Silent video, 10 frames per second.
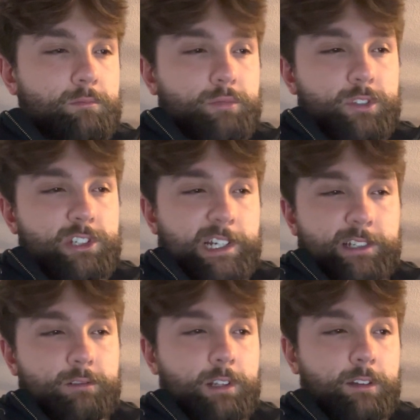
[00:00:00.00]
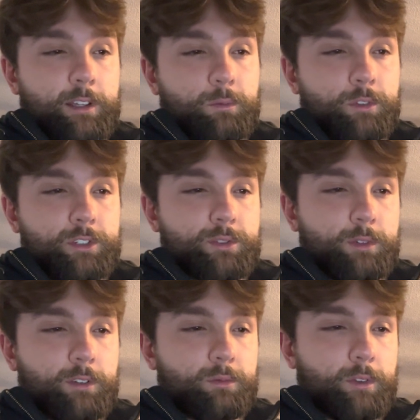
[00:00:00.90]
projected around
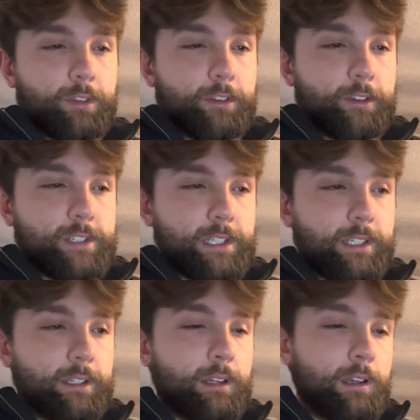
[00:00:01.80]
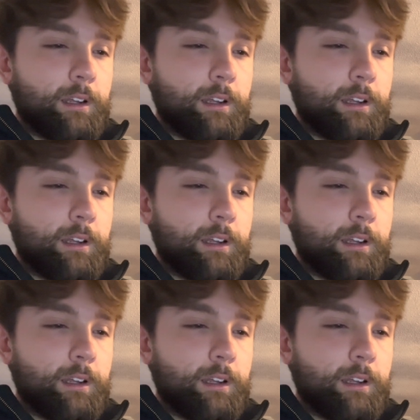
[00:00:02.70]
112, 113.